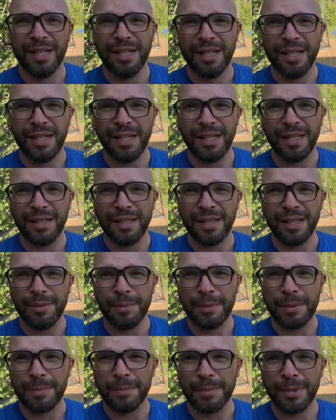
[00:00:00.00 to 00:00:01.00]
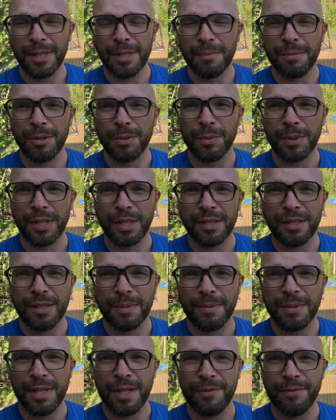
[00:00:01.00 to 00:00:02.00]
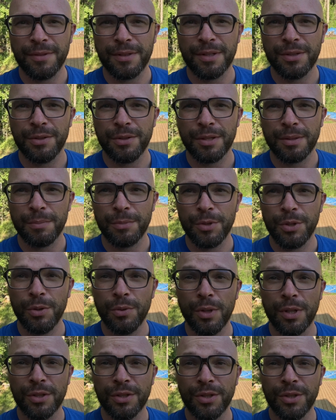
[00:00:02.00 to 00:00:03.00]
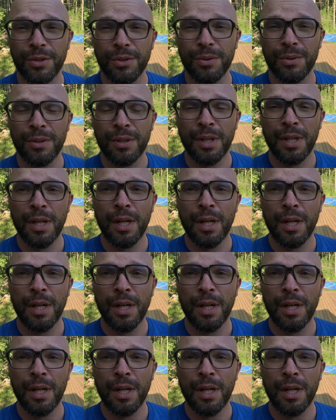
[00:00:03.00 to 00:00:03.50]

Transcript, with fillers: and yeah, I've been able to work on some stuff and do some two on two.